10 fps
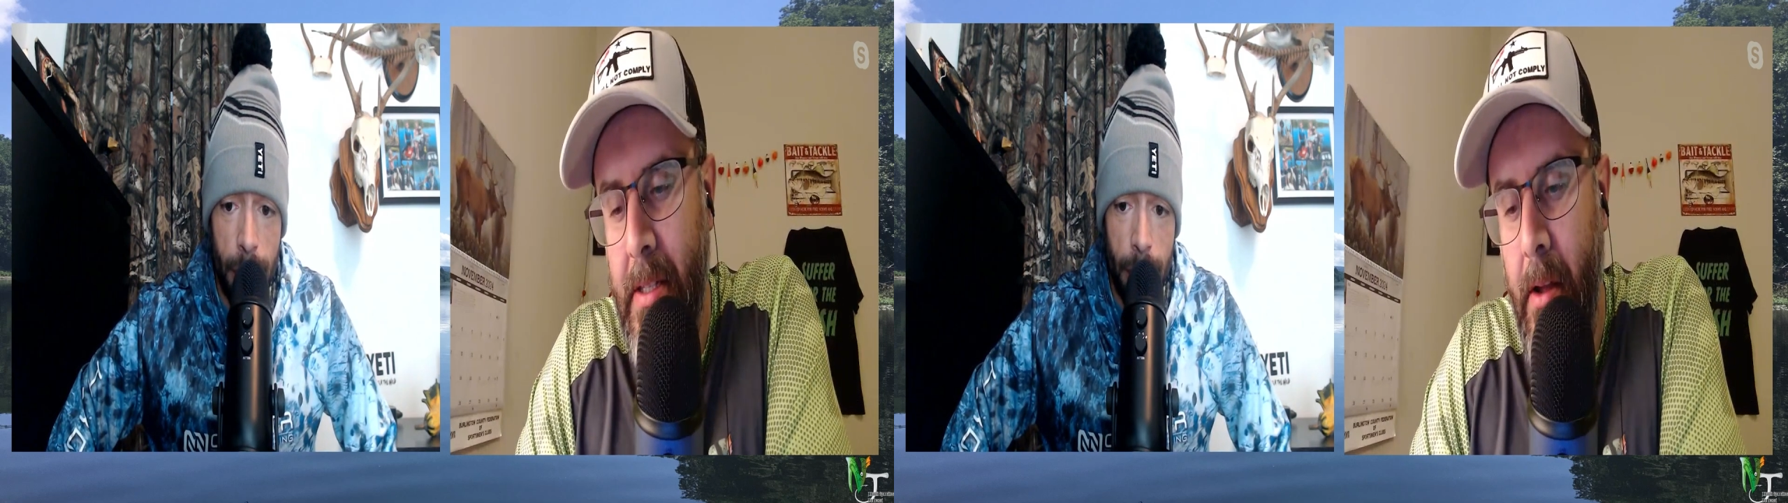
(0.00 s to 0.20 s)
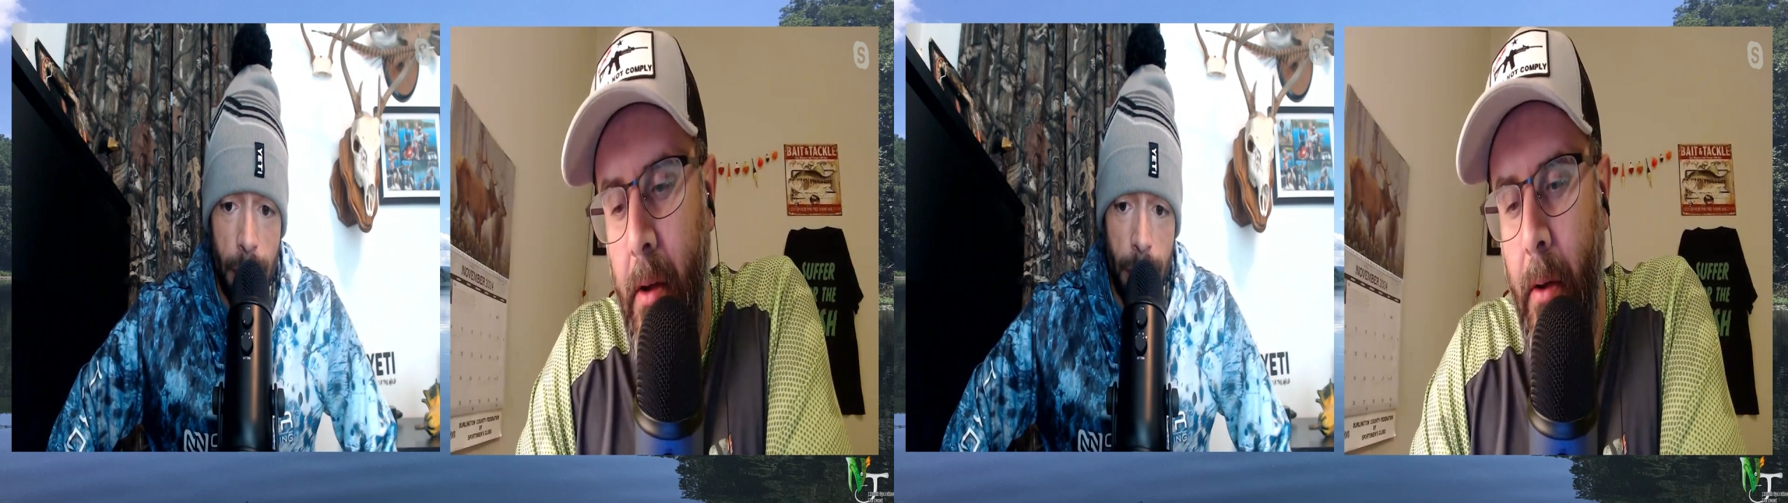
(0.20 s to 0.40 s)

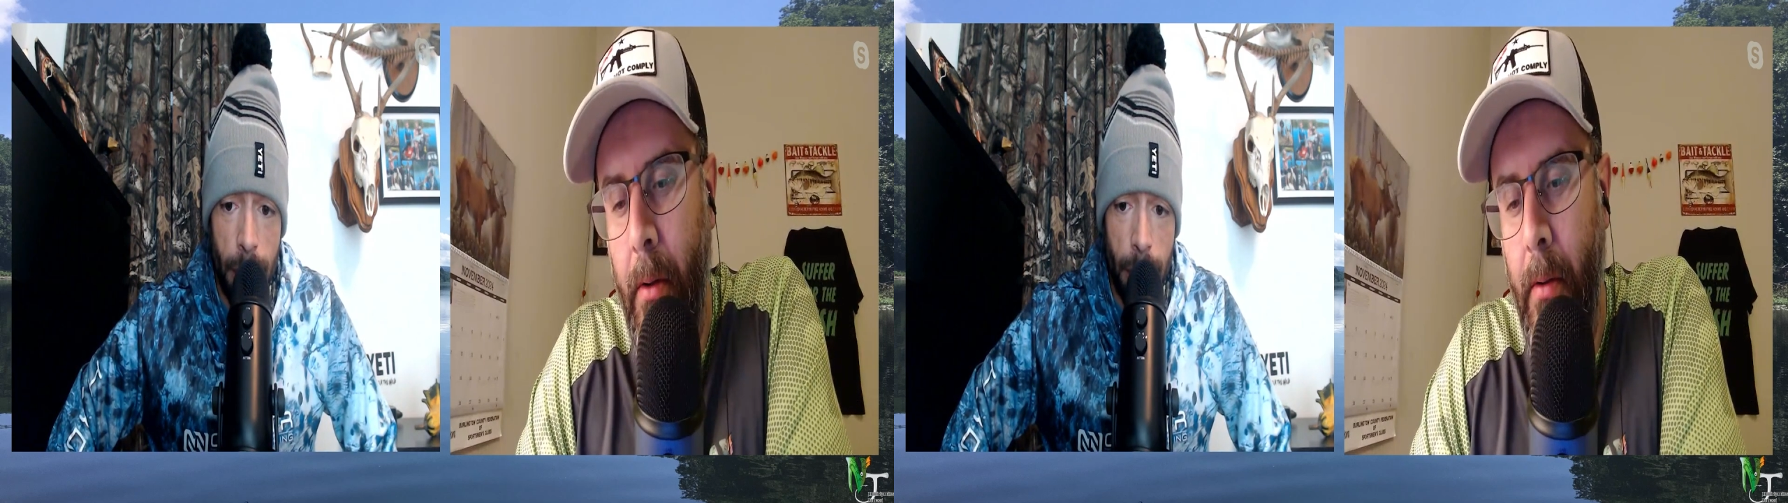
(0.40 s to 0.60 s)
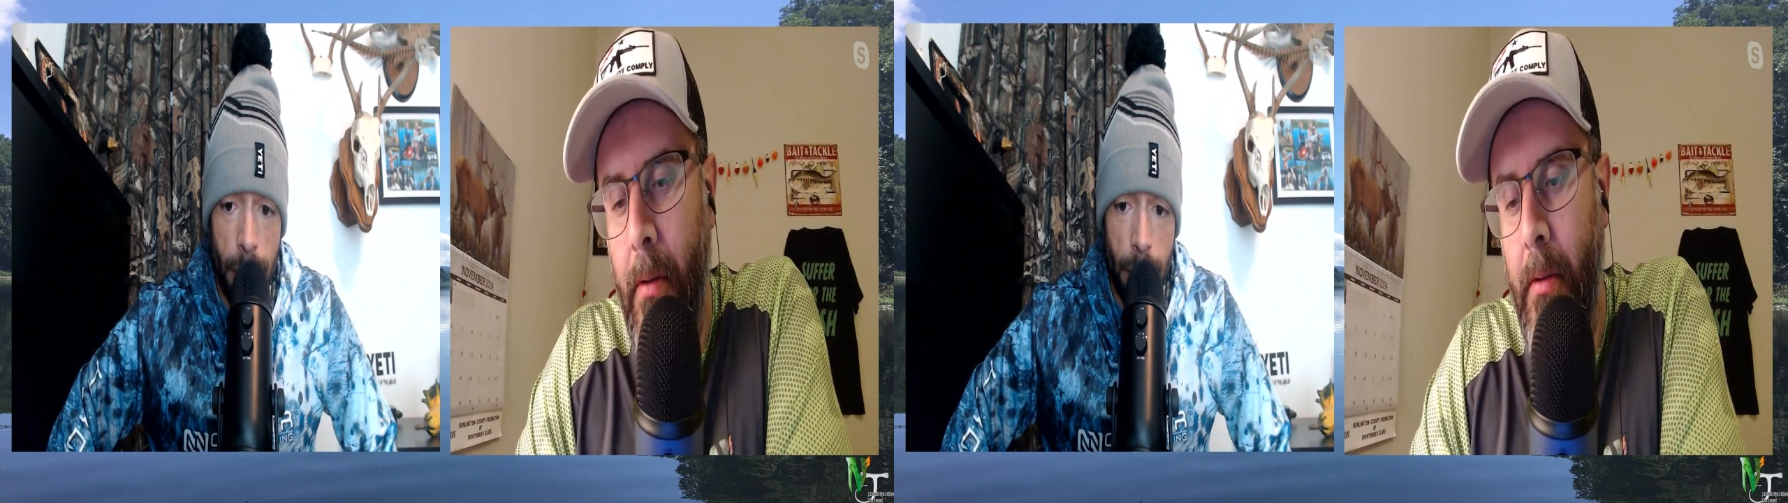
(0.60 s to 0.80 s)
the
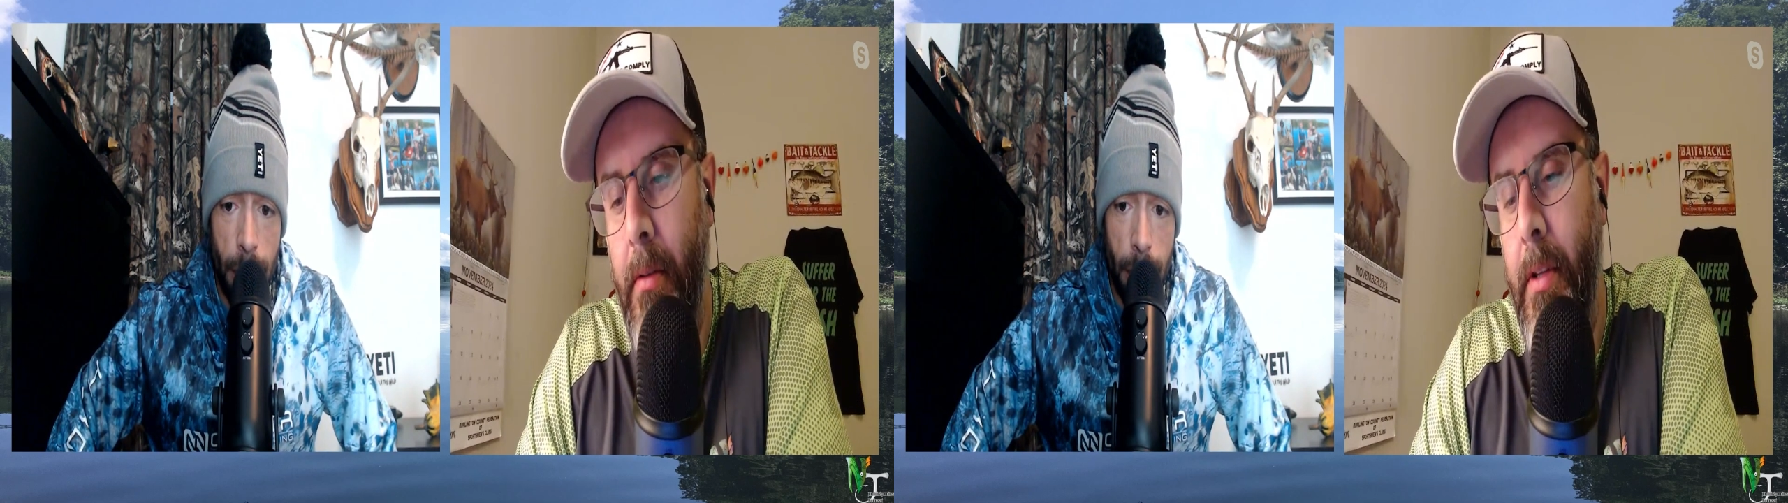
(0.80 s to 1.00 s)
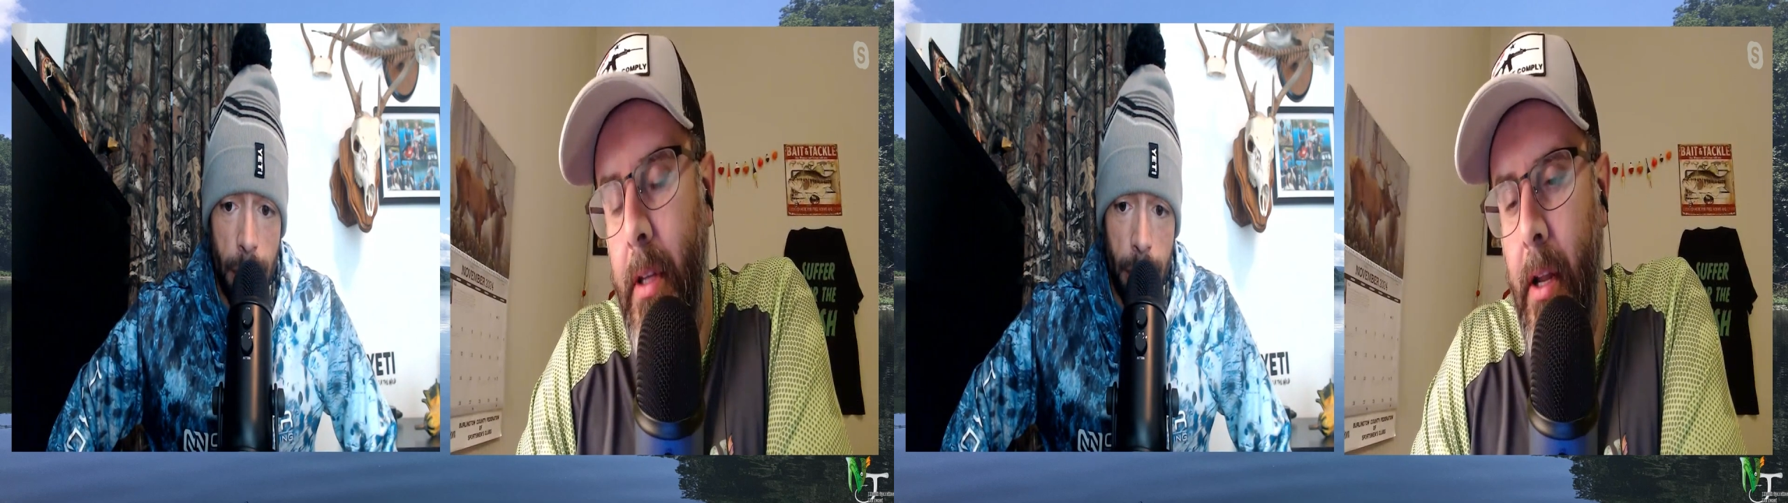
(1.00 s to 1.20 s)

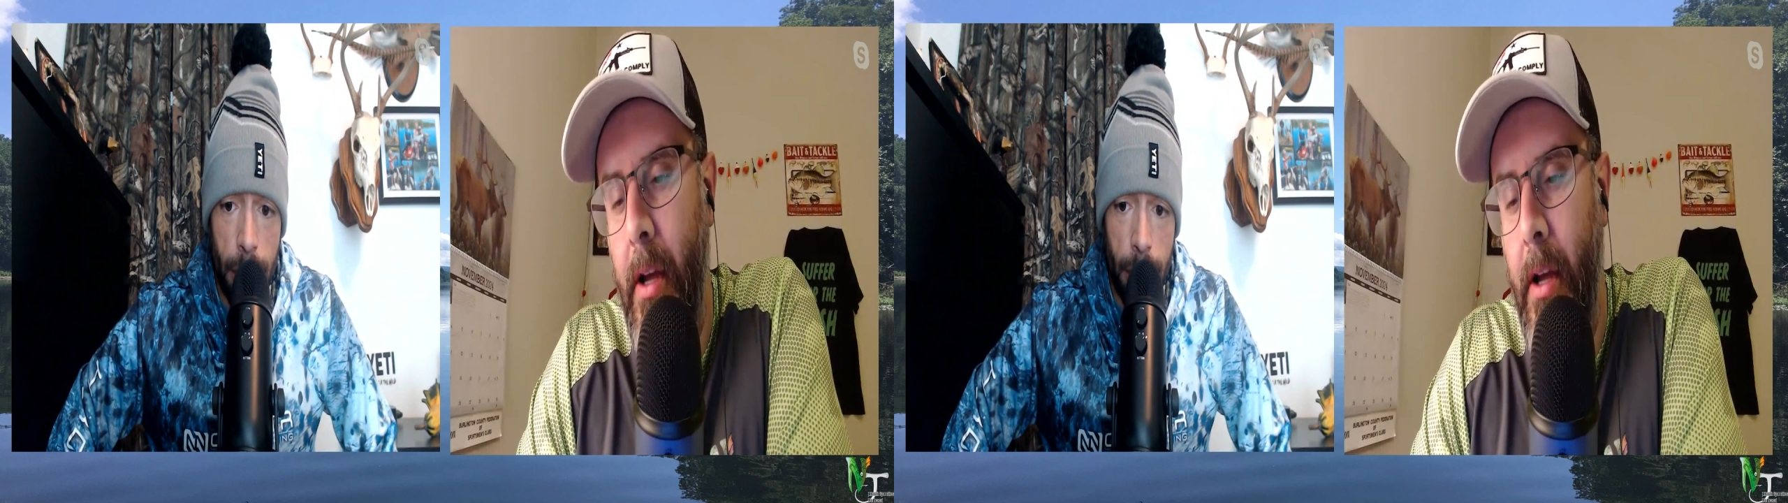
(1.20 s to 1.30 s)
whole,